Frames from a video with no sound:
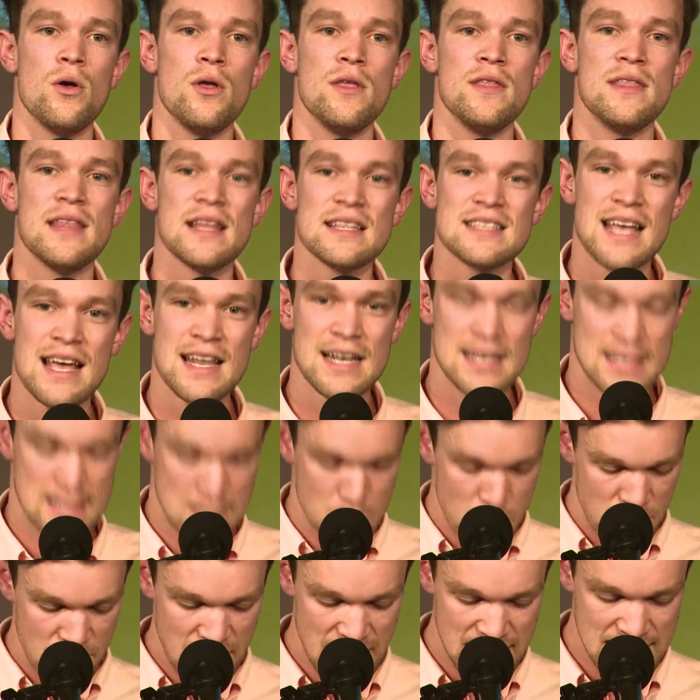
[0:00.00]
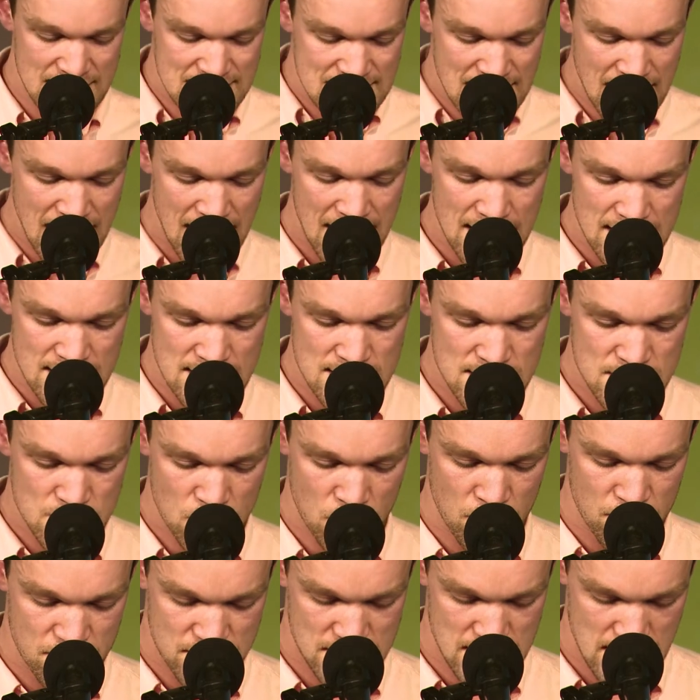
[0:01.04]
We've had a taste
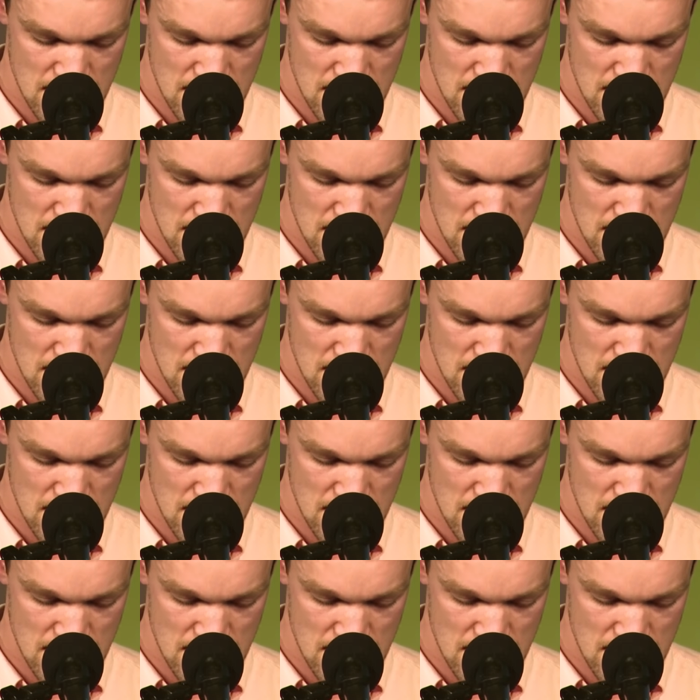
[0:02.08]
of